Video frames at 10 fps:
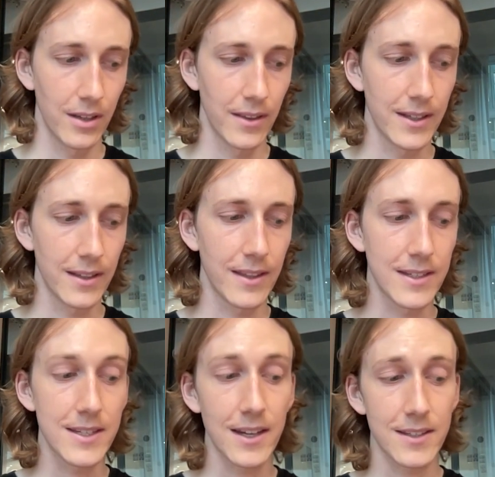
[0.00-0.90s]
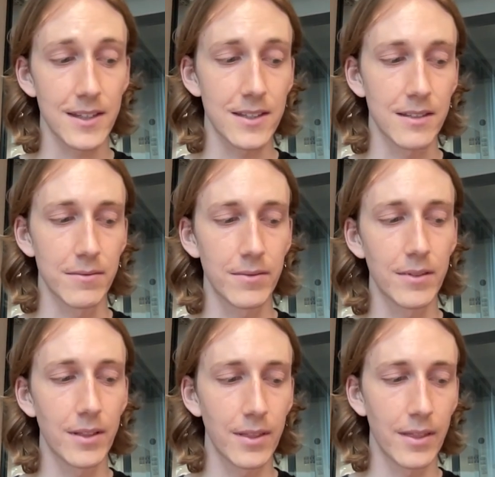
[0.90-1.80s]
these DEXs, and
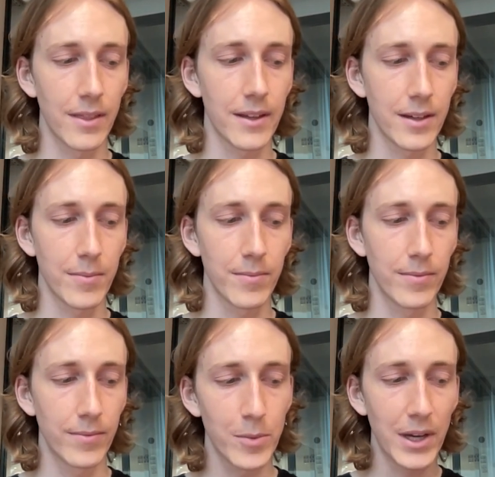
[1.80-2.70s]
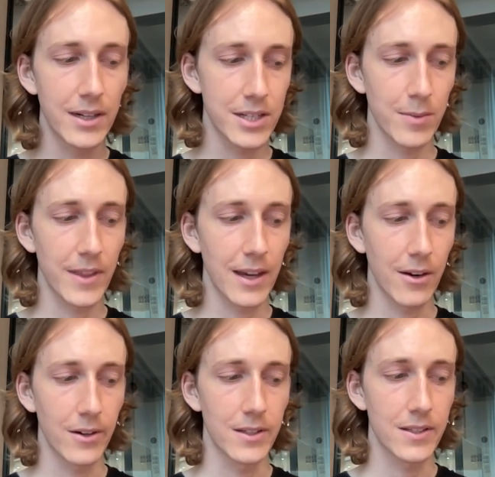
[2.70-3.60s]
the partnership
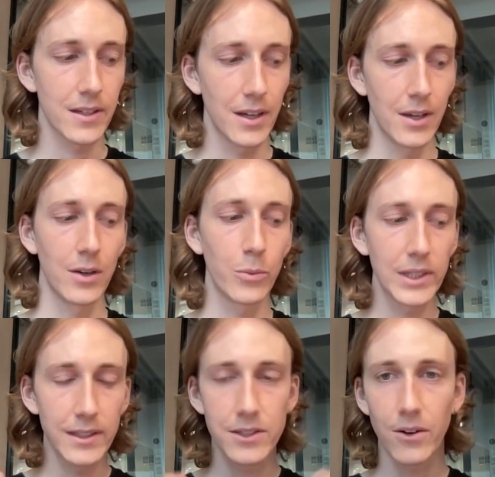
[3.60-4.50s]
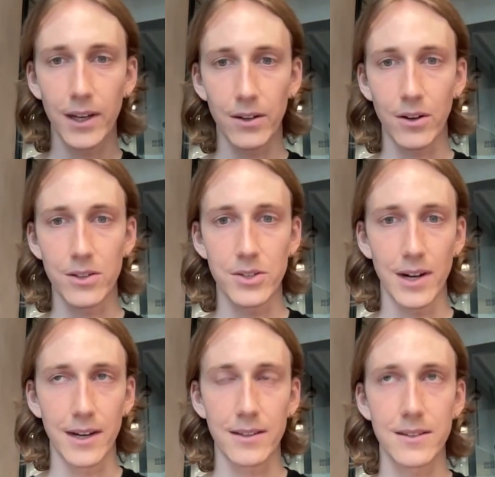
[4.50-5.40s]
there is we'll integrate your
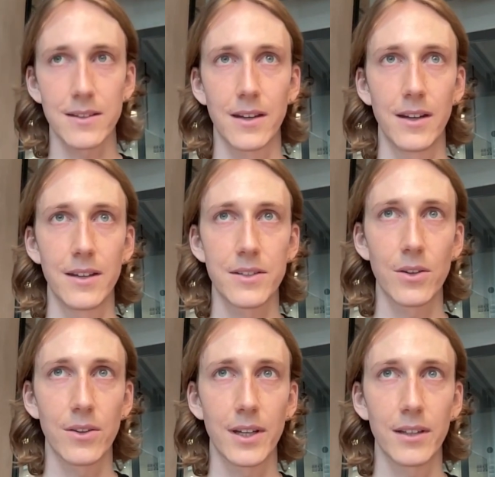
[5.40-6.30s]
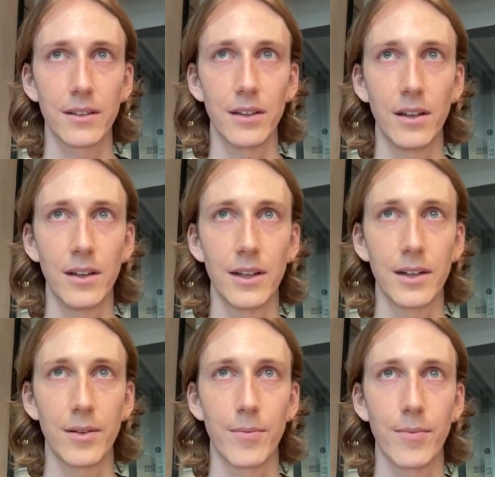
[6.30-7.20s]
contracts so that
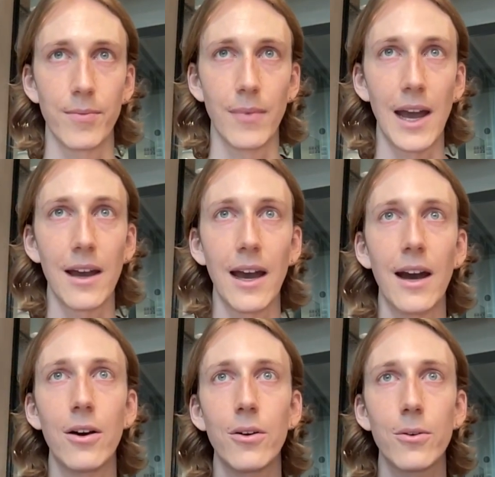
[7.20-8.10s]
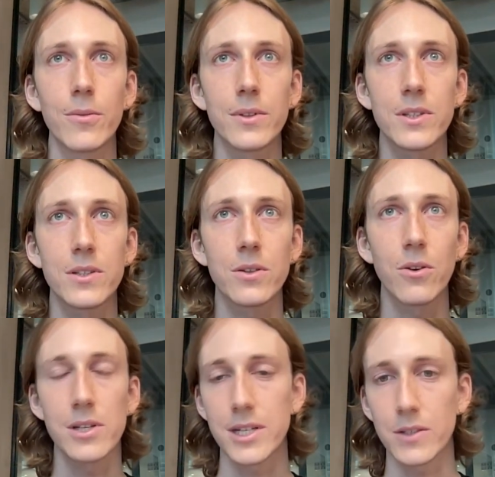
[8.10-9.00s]
our
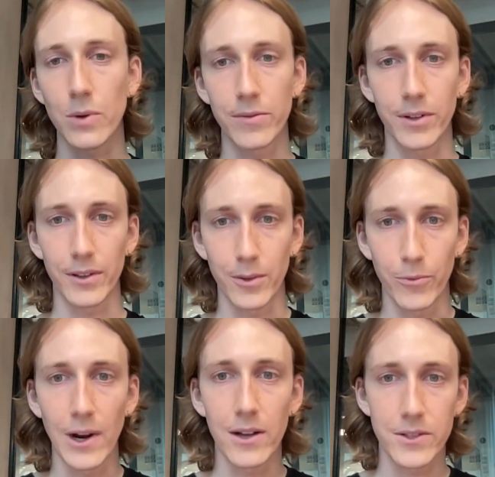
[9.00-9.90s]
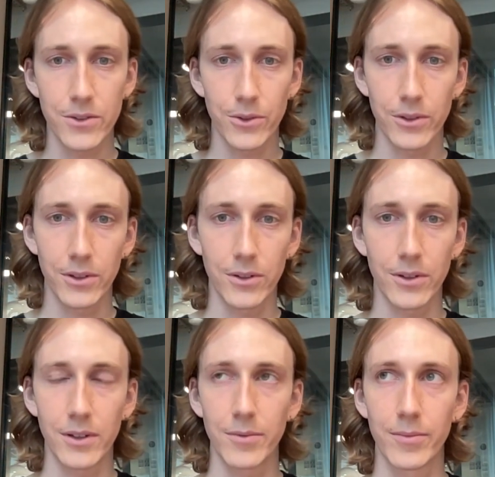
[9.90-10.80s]
cross-chain swap volume routes through
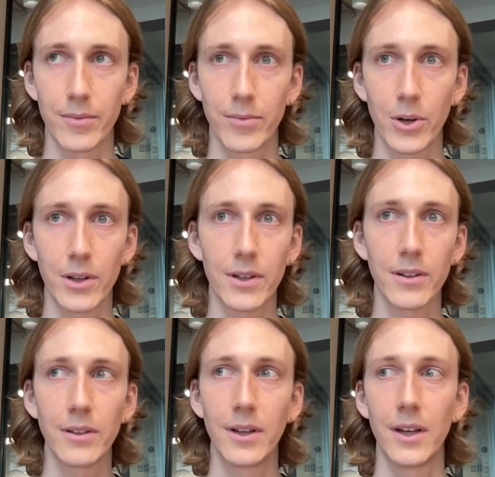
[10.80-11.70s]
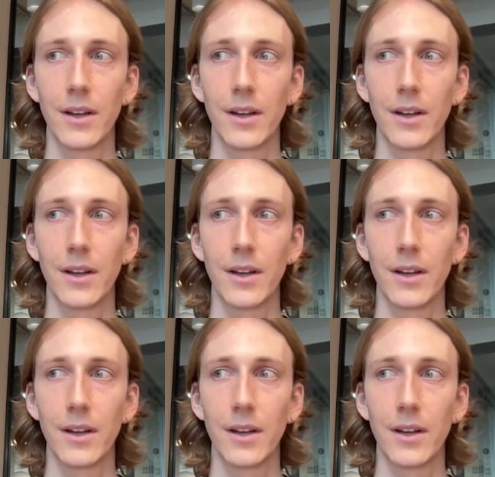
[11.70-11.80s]
your protocol,